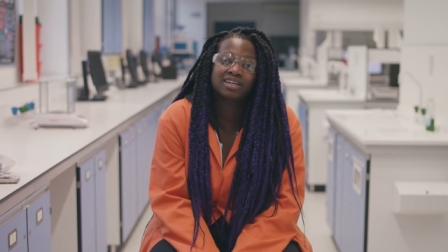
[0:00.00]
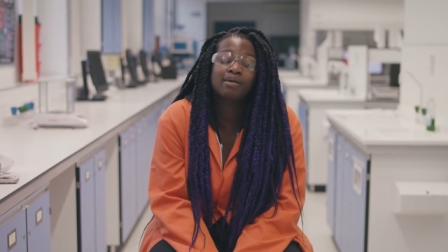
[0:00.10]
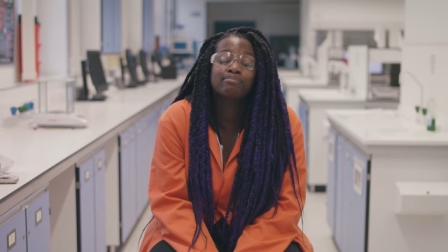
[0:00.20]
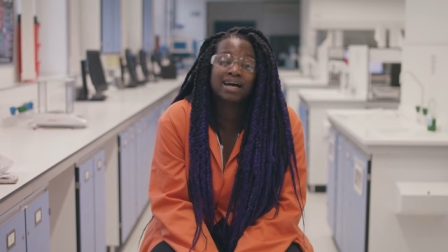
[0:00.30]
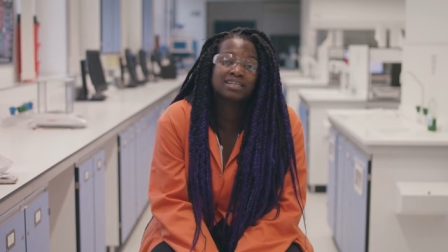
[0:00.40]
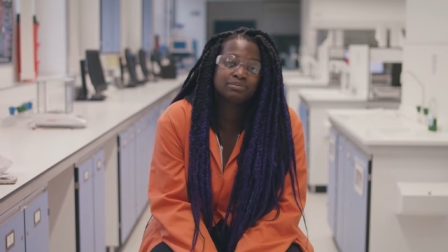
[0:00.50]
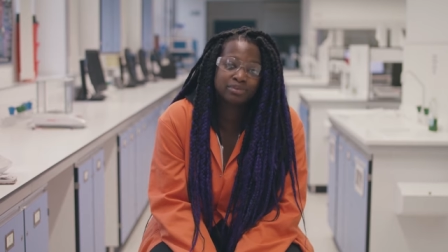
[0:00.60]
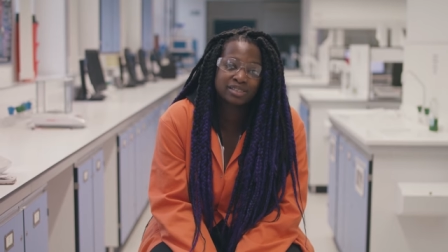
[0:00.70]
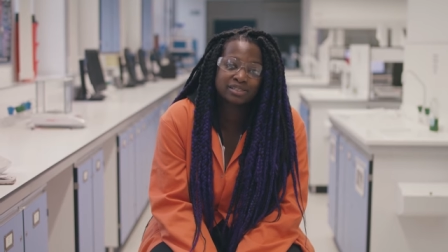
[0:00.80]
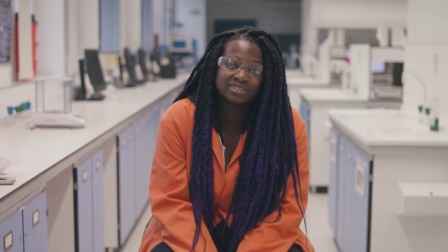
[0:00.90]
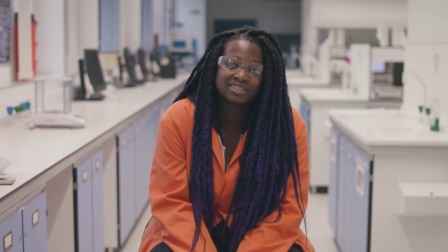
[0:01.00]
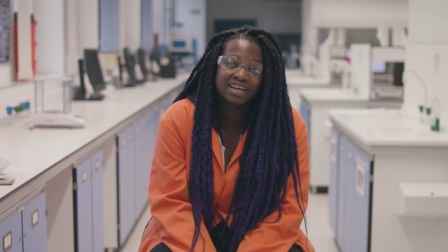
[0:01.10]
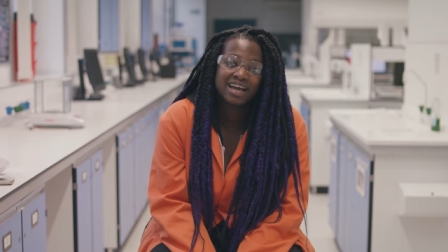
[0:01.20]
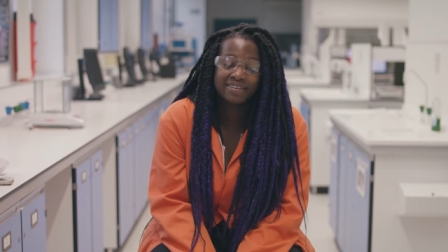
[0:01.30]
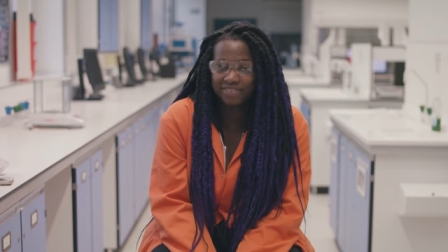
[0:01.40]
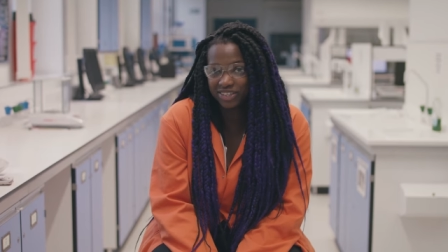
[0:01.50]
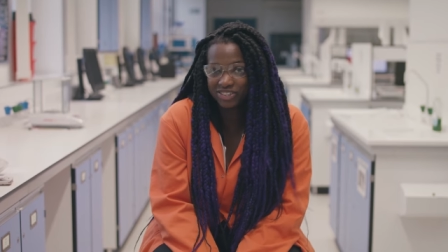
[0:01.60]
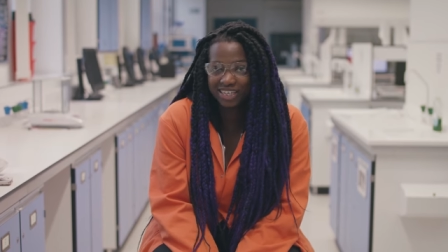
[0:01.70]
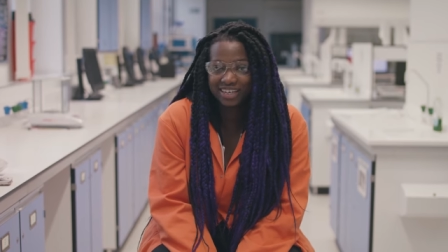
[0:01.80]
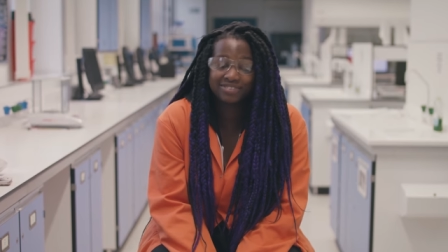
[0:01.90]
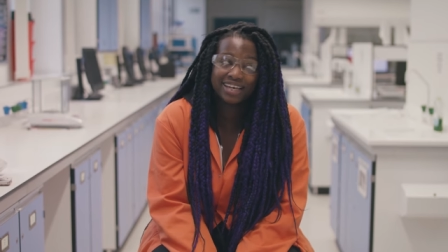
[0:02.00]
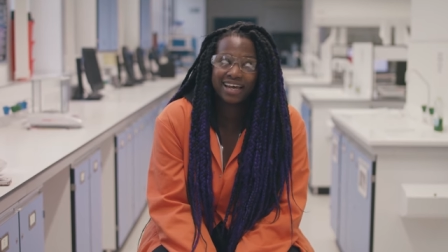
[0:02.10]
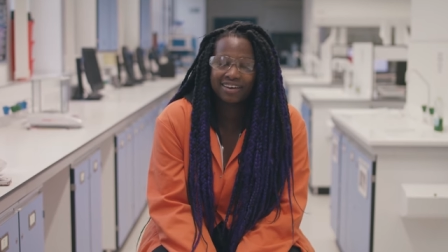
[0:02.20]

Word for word: to come back to Bristol eventually if they'd